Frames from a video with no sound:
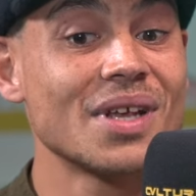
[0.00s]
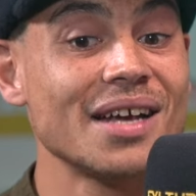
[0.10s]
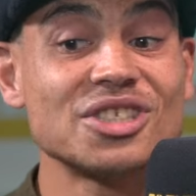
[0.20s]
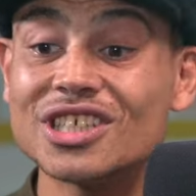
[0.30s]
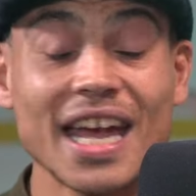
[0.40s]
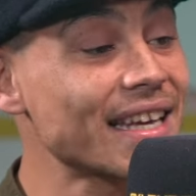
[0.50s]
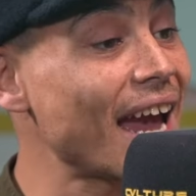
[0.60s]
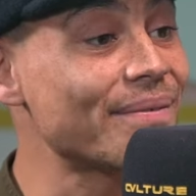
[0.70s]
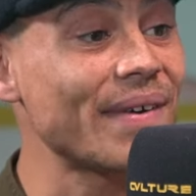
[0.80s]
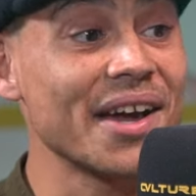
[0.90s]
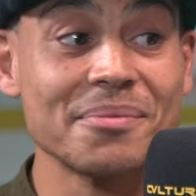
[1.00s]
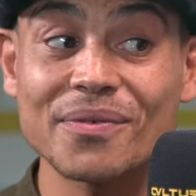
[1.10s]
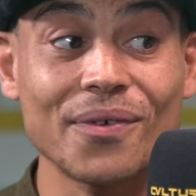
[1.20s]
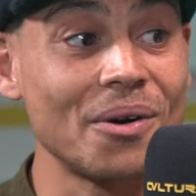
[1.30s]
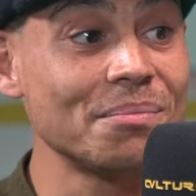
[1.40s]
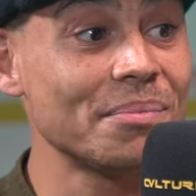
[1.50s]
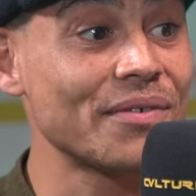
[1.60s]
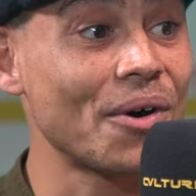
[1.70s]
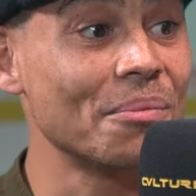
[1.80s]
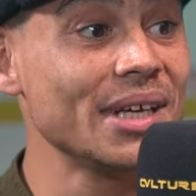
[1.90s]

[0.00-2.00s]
she ain't getting fired before me.